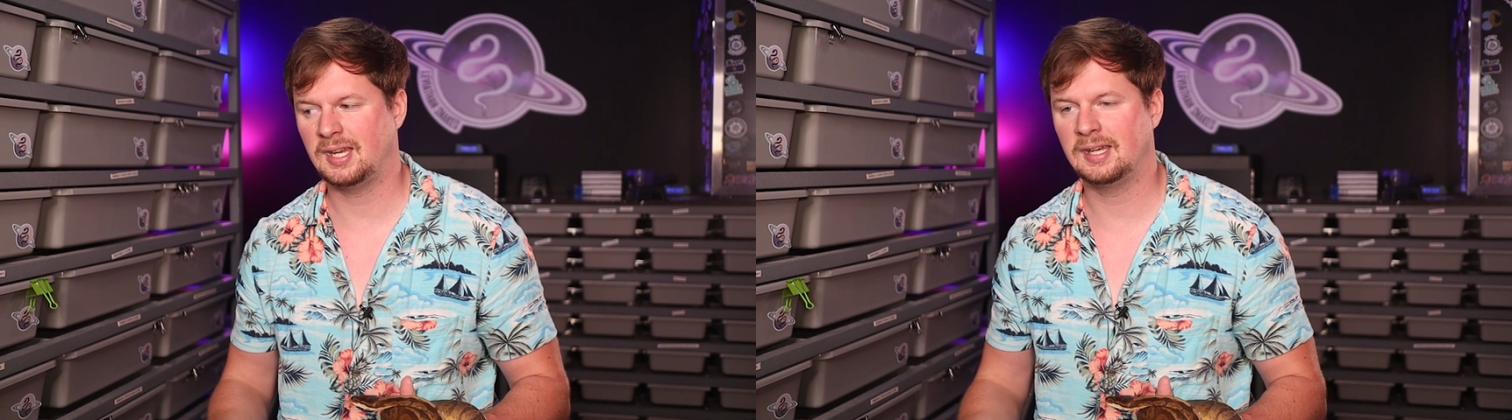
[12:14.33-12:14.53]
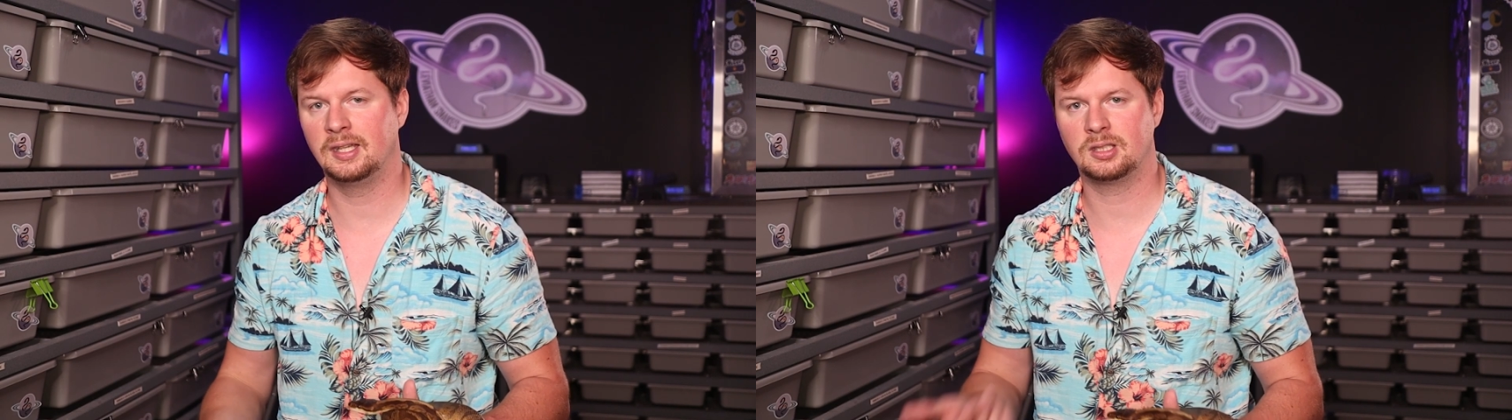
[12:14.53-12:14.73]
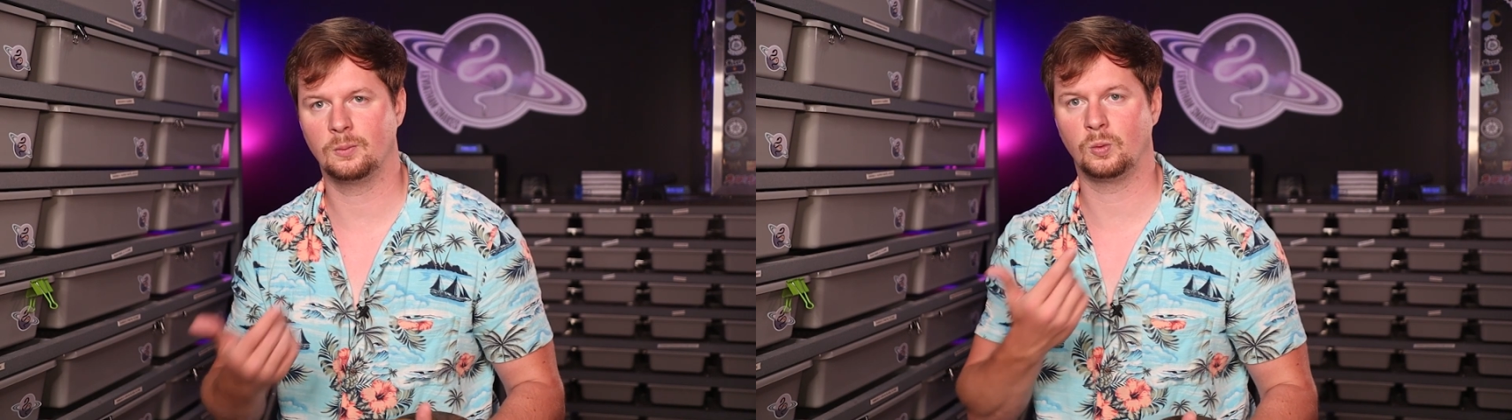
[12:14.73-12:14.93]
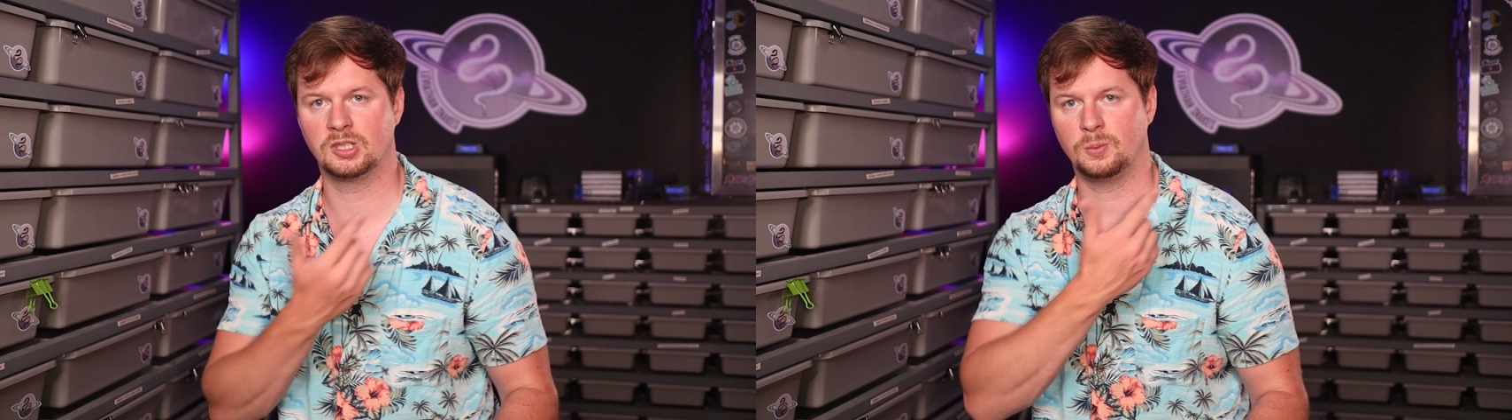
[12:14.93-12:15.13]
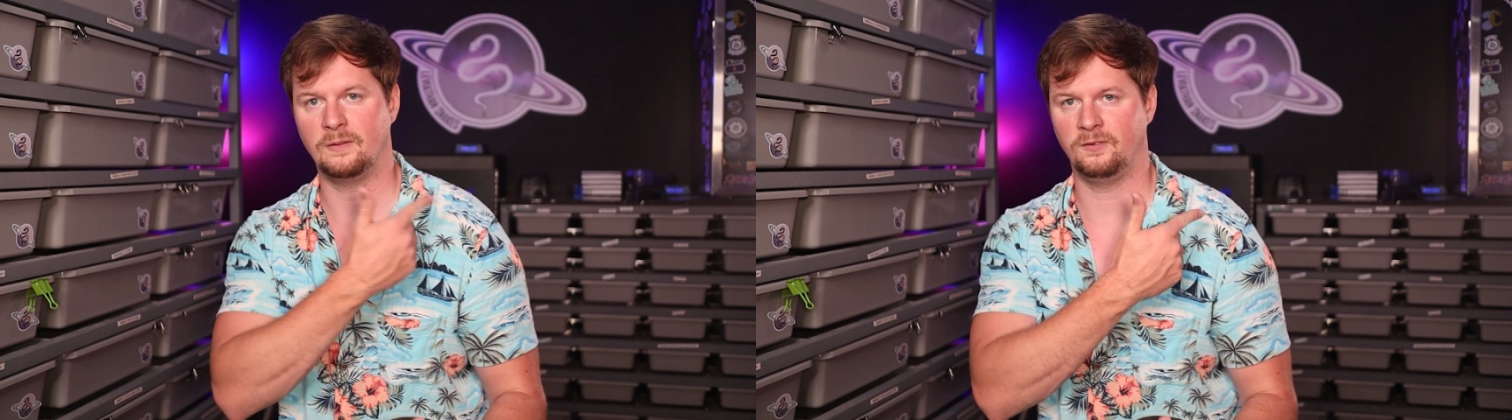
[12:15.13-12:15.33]
and
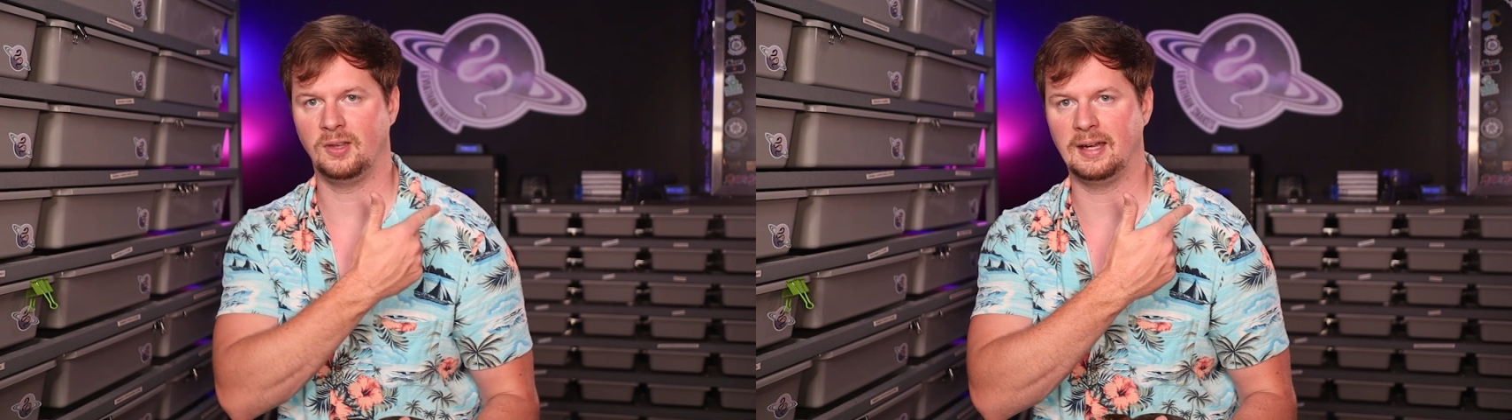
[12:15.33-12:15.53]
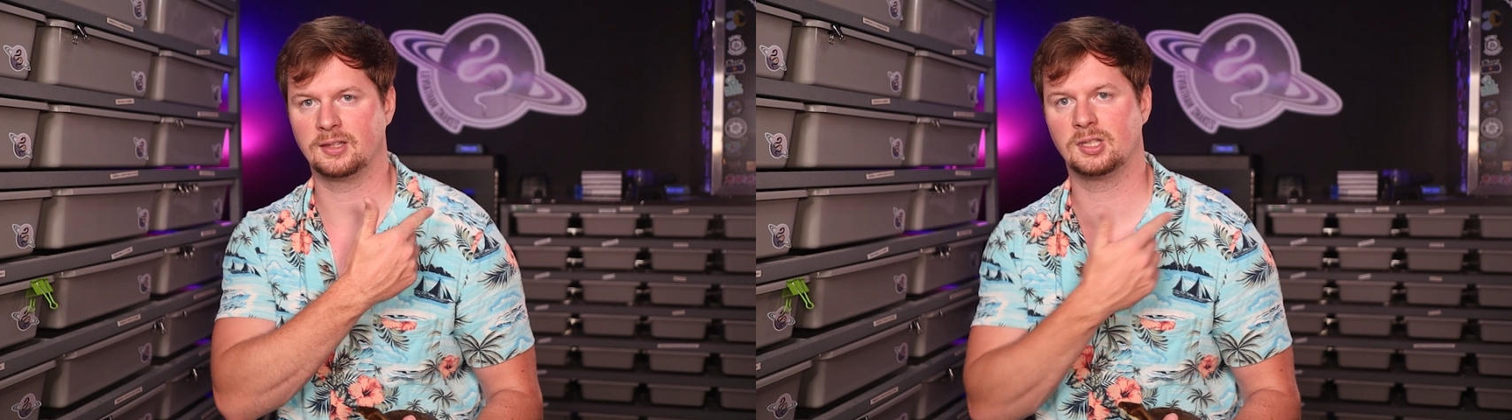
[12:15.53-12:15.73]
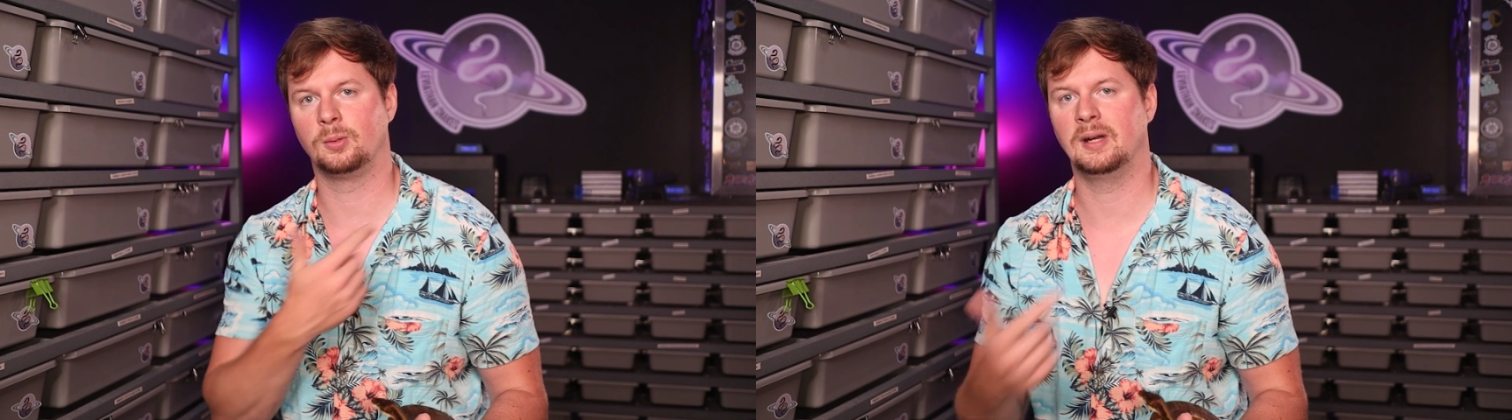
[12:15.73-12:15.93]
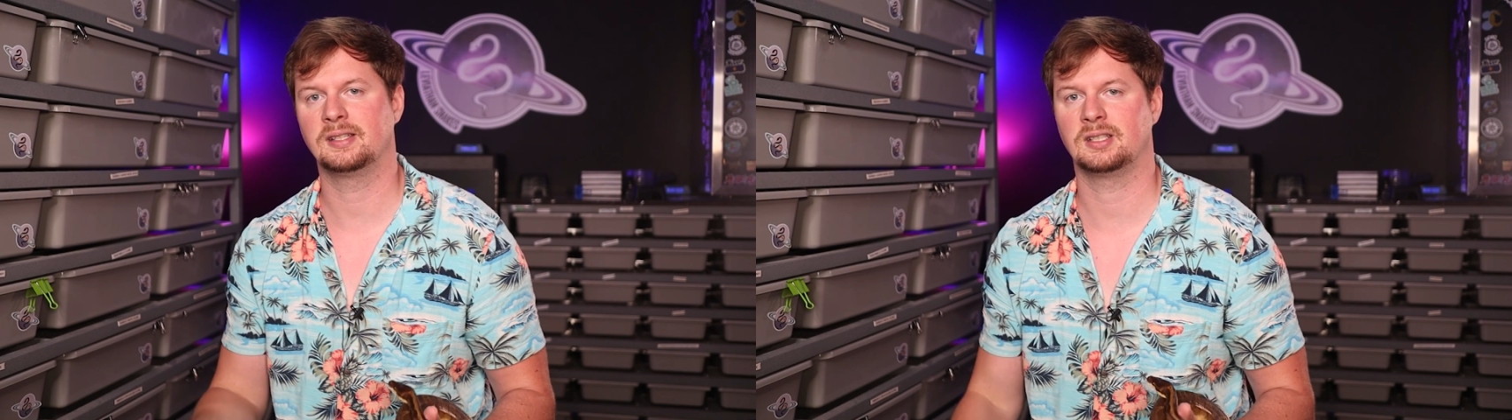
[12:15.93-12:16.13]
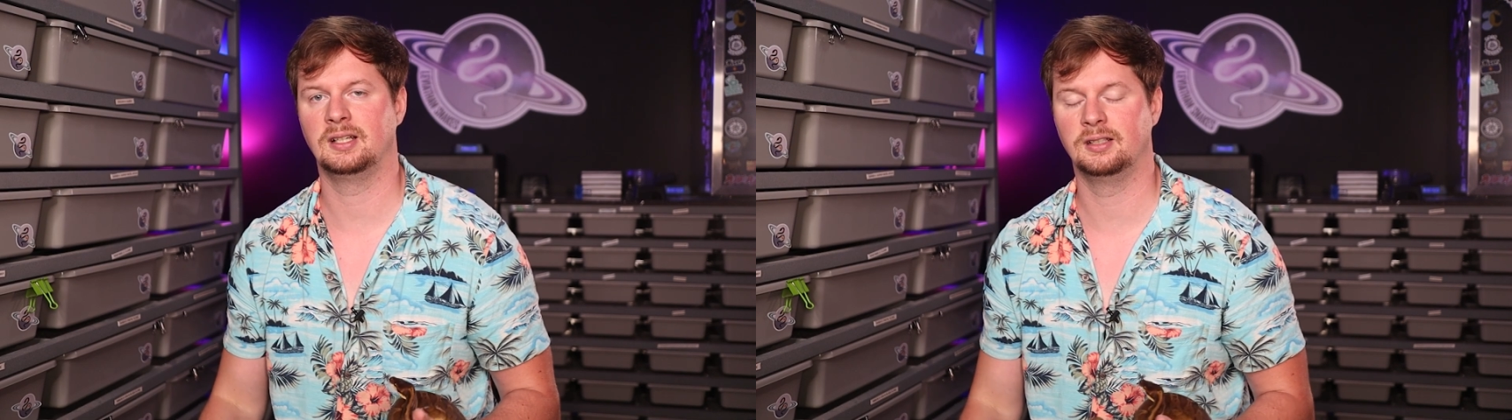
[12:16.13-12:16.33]
once we fill out the
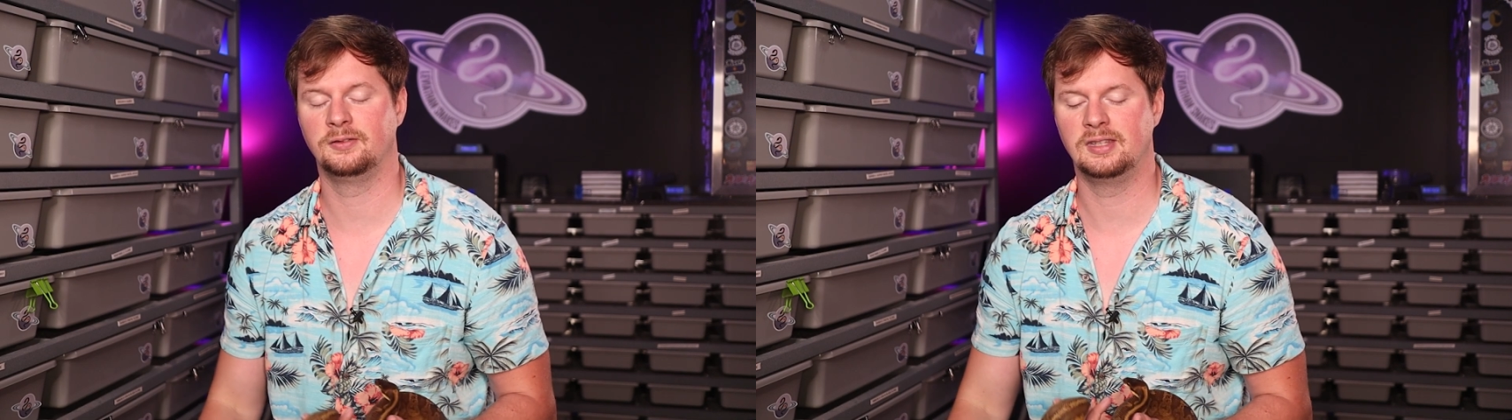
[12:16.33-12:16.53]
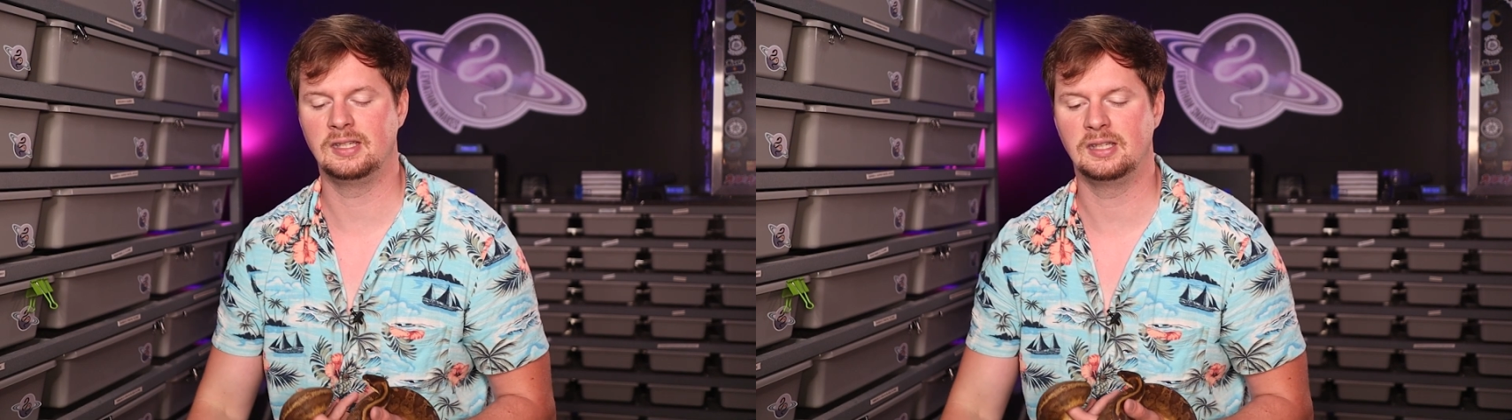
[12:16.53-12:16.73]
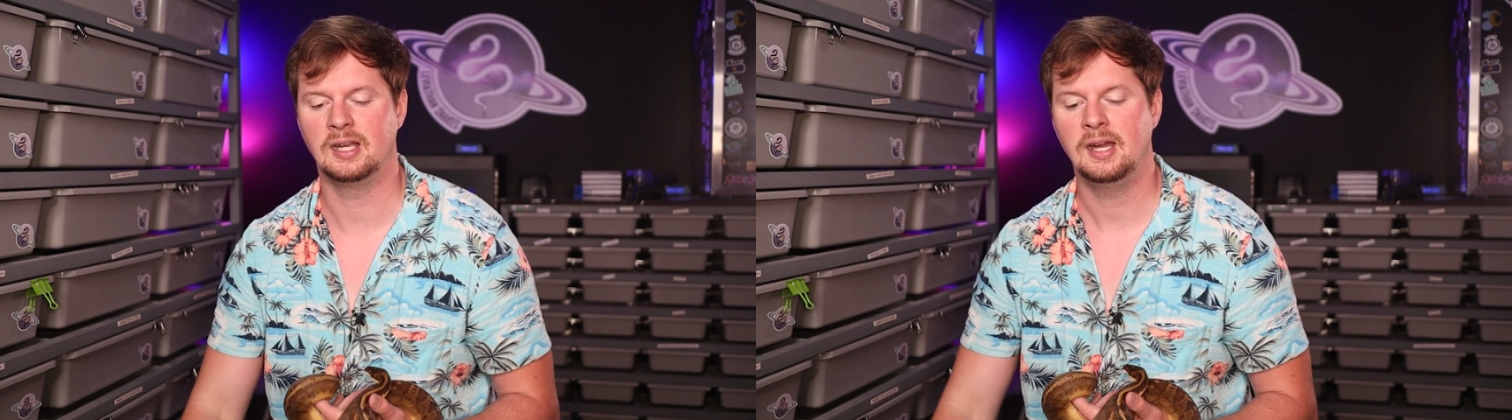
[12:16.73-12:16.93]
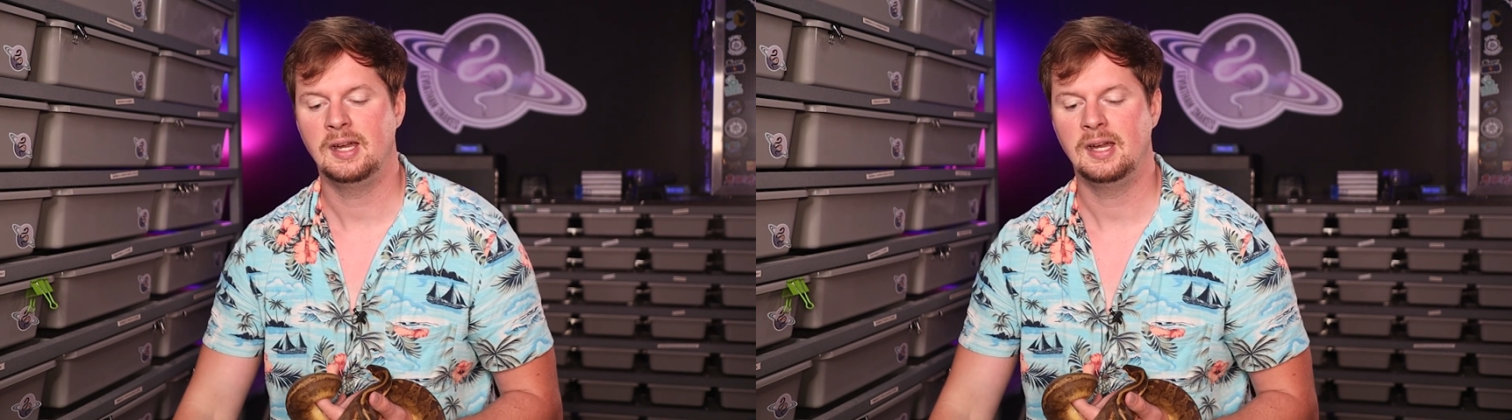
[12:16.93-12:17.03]
rest of the